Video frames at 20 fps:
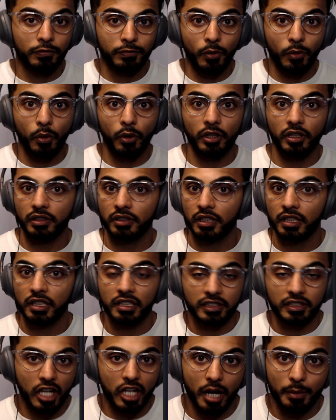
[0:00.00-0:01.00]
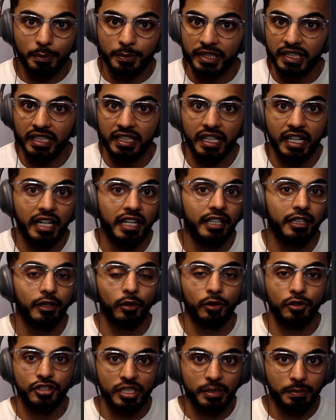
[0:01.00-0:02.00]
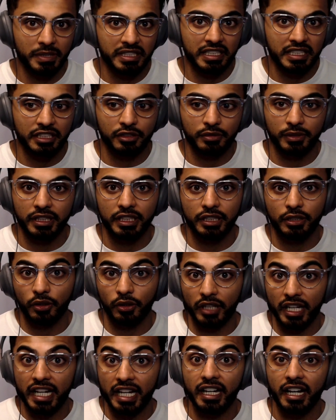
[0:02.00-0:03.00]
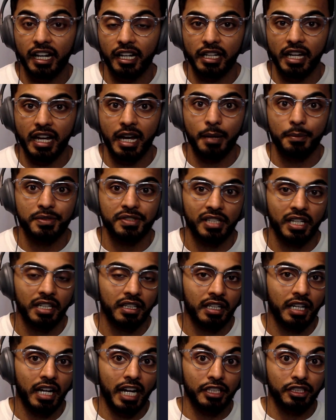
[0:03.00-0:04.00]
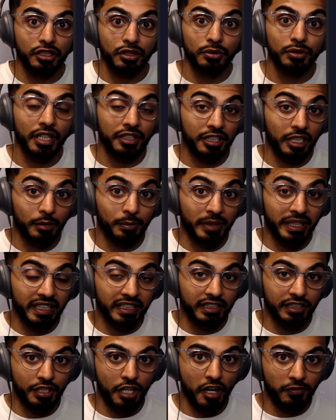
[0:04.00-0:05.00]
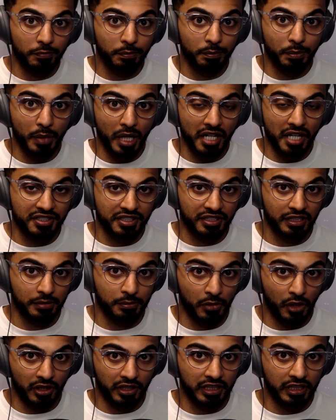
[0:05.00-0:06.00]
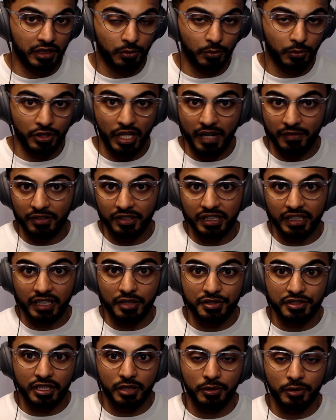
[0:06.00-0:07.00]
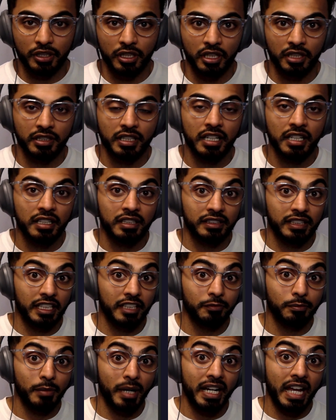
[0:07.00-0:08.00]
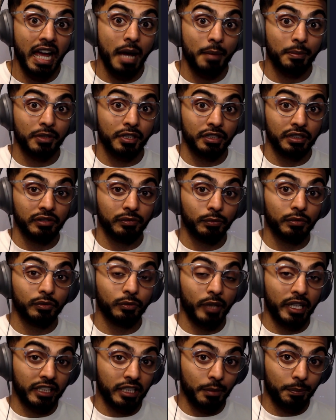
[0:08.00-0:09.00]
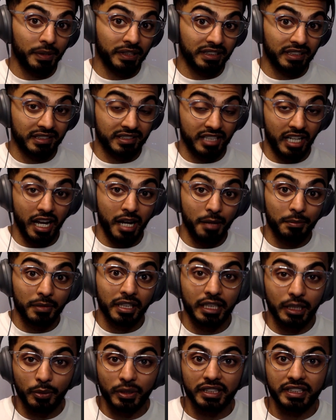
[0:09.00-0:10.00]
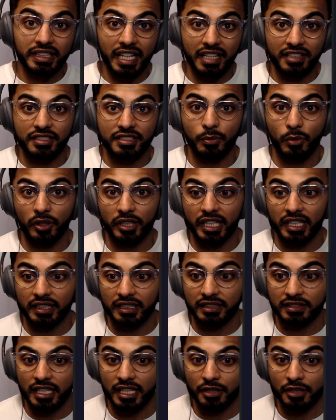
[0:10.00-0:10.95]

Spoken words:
for Copy AI or GPT-3 or AI apps. I knew that there'd be enough buzz in the market with everything else going on that if my app could rank up at the top, it would get some organic